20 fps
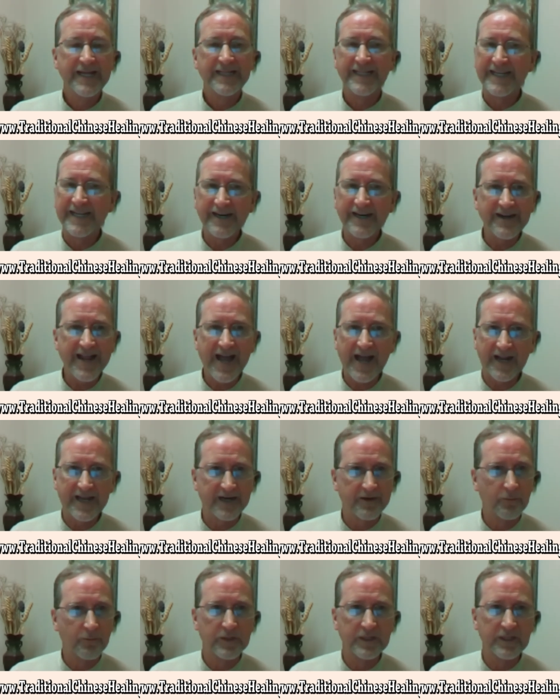they're not going
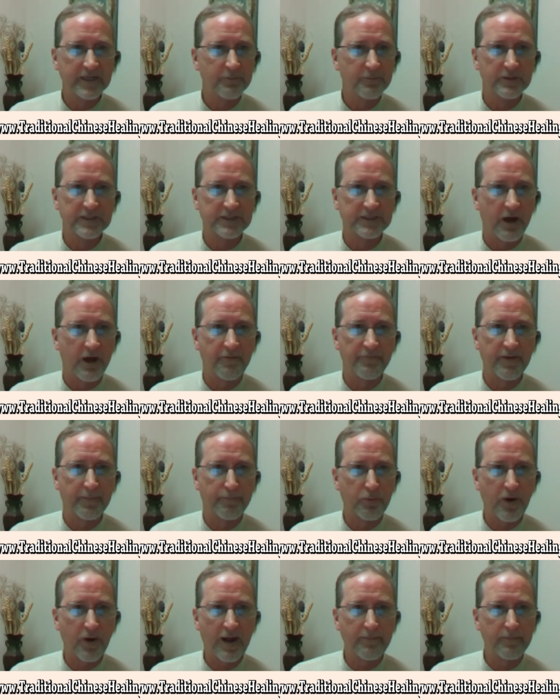to really resolve the
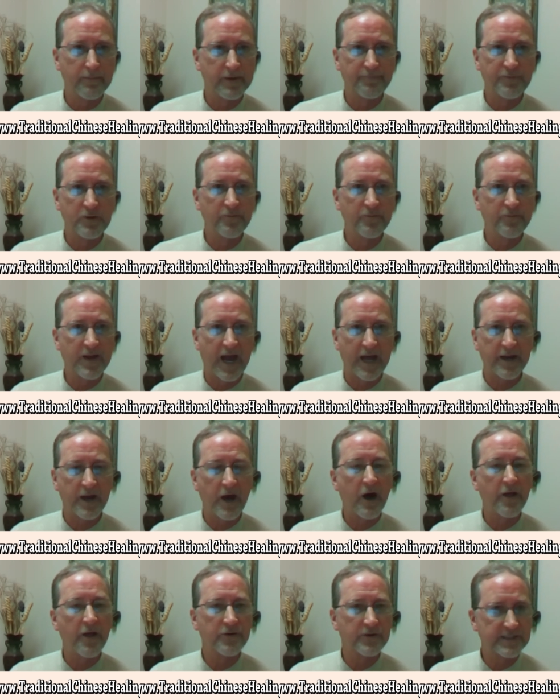problem if you've got
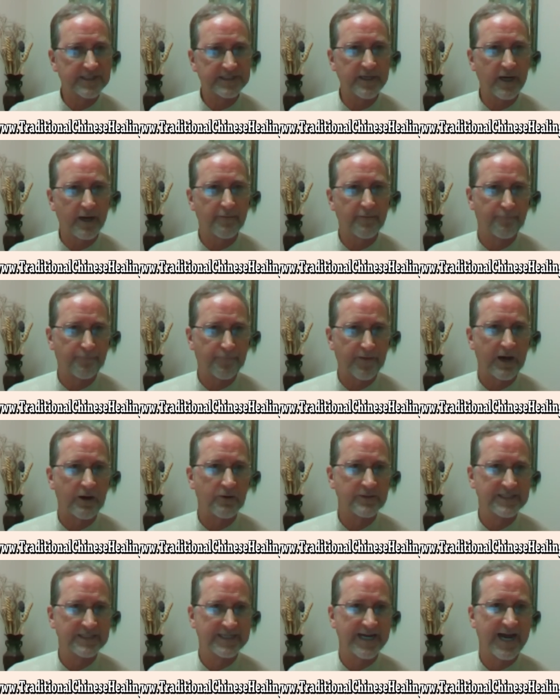other stuff
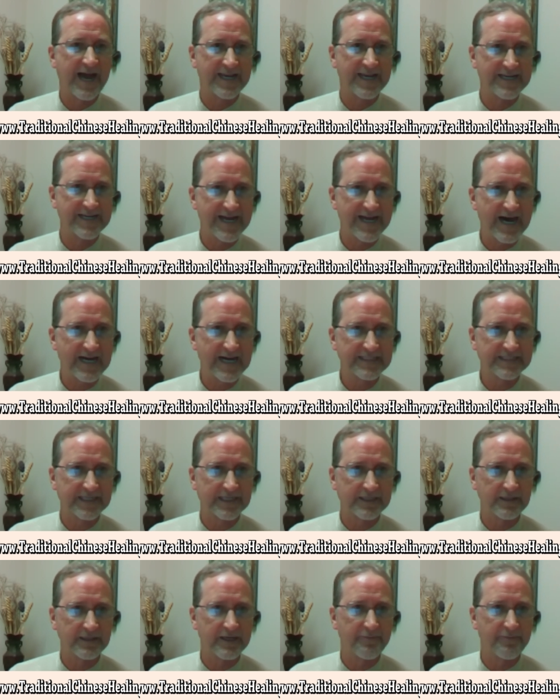found
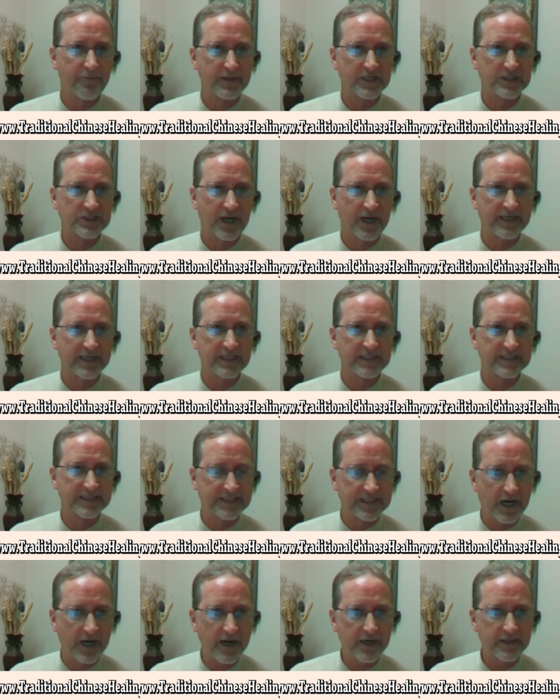diagnostically from a Chinese
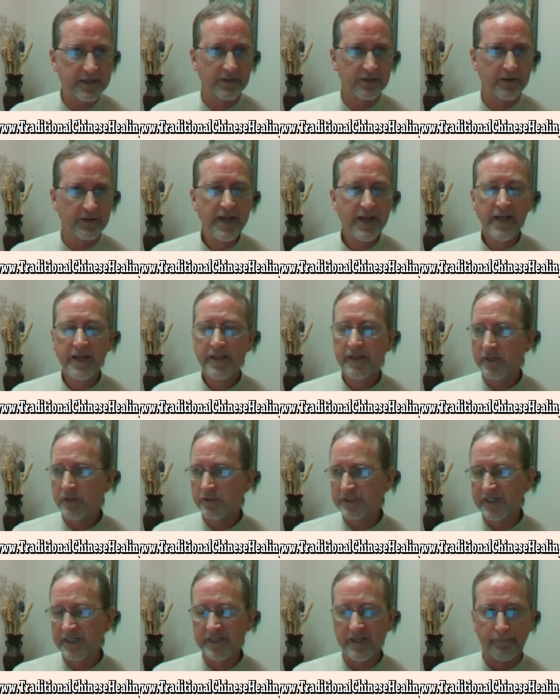doctor
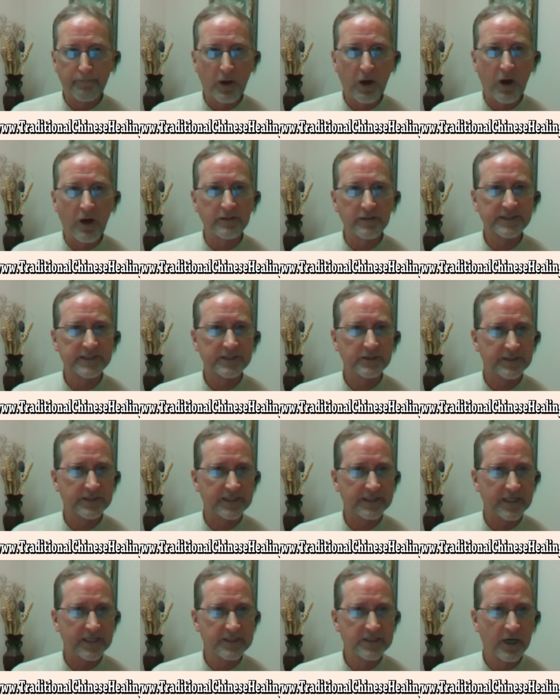using the pulse,
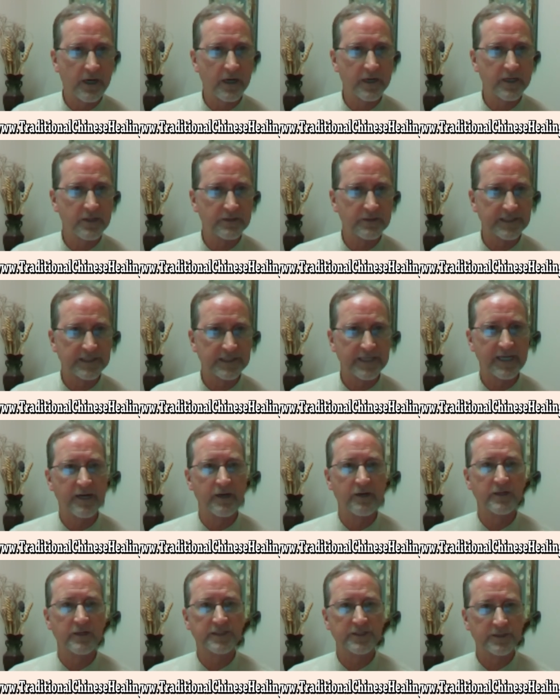using the tongue, using the
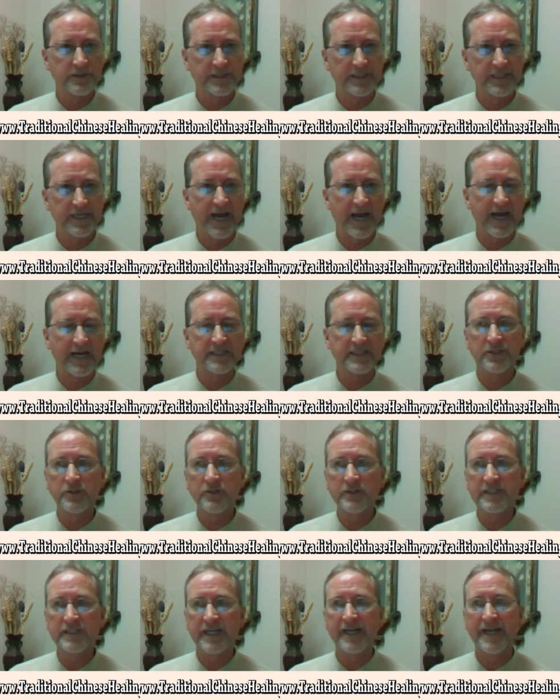ears, using the eyes,
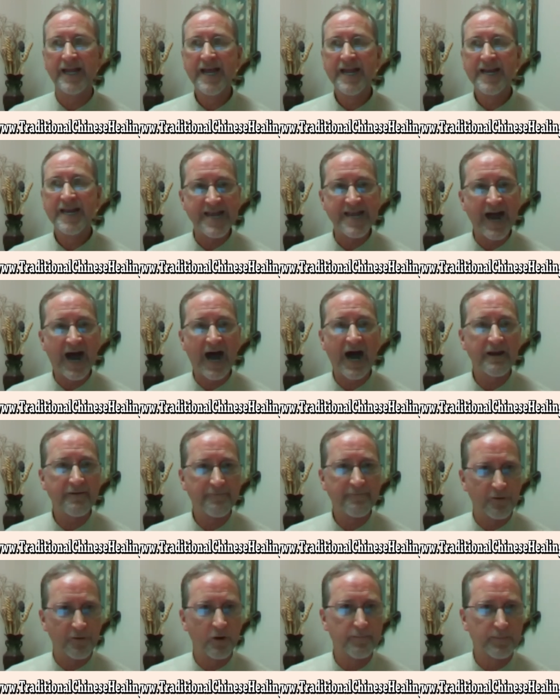using
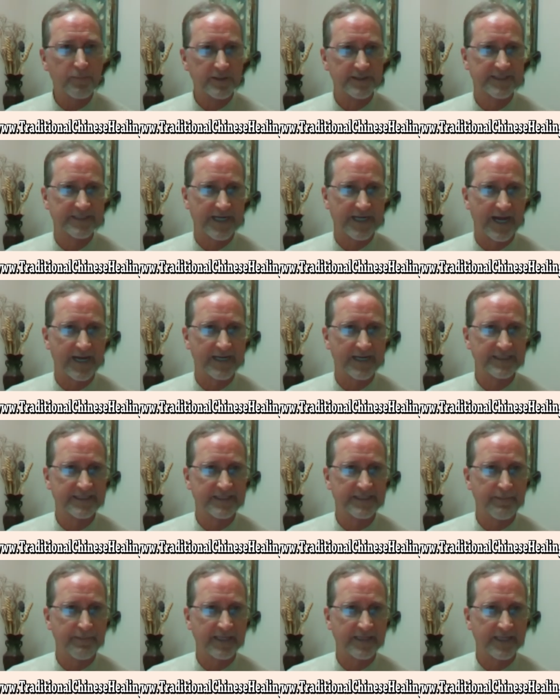nonverbal signs to
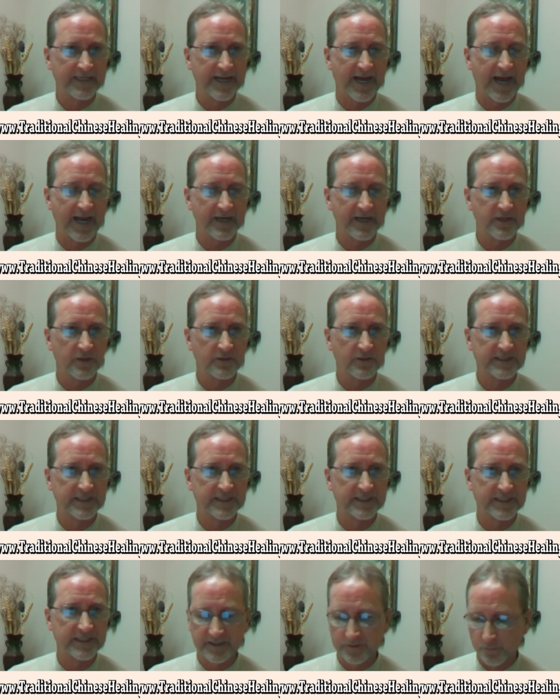make the
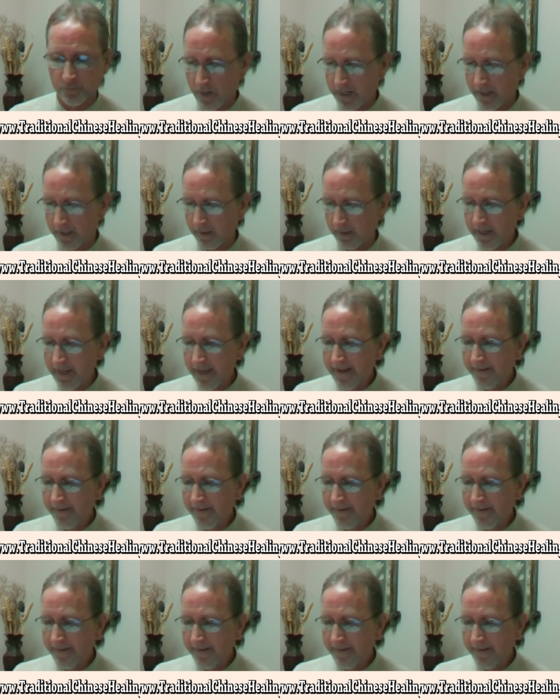diagnosis as well